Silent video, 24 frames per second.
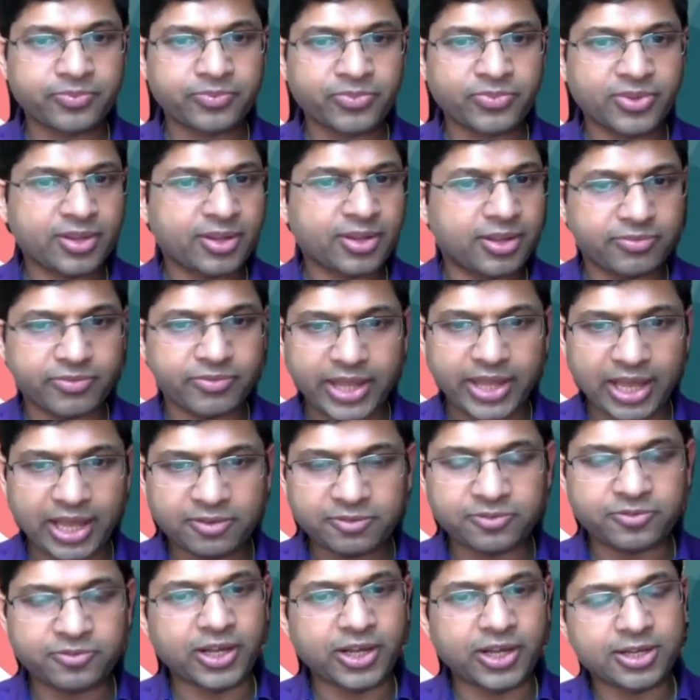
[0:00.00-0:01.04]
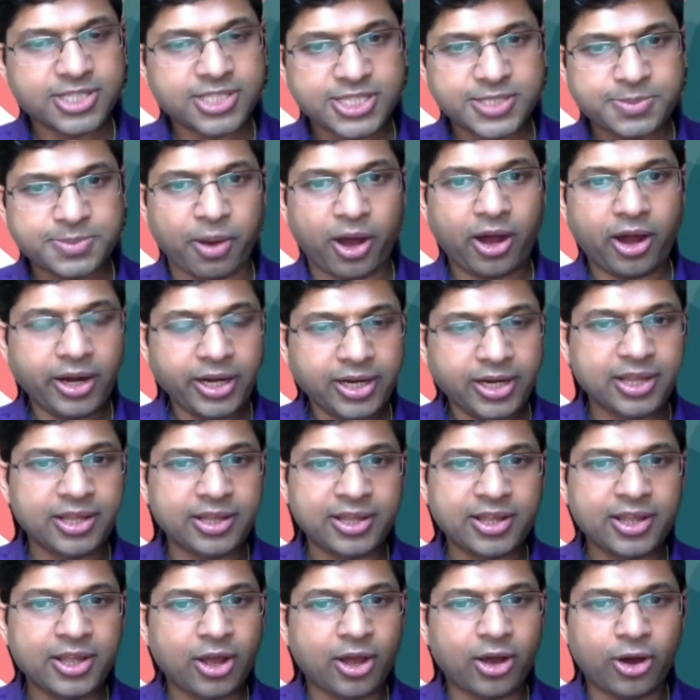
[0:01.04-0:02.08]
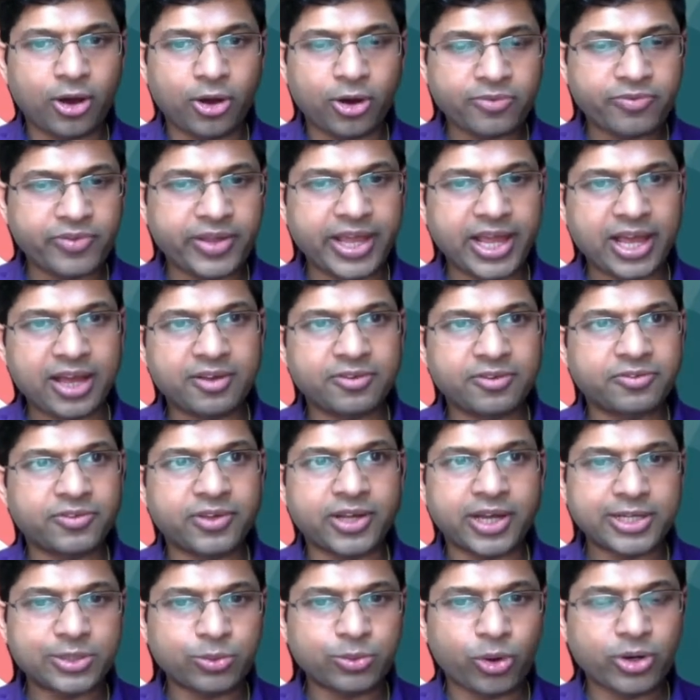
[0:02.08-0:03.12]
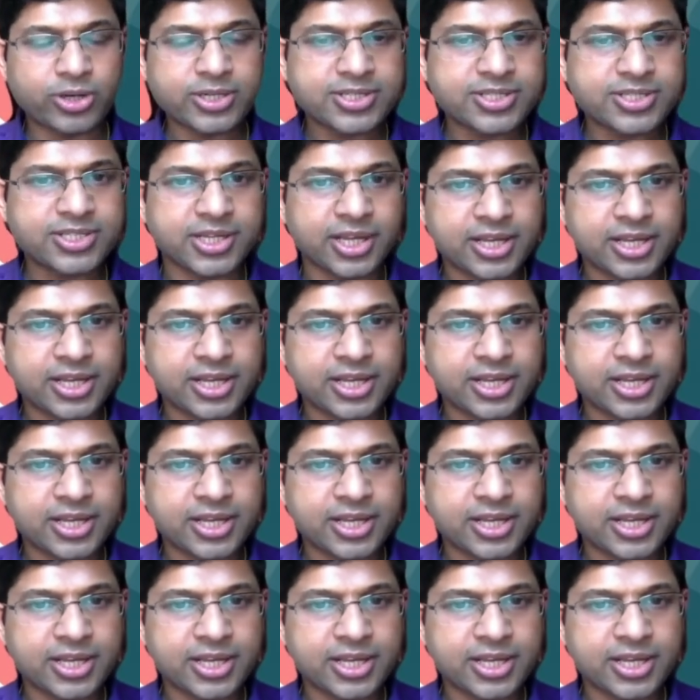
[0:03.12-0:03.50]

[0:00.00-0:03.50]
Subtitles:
We have Spark, or we have advanced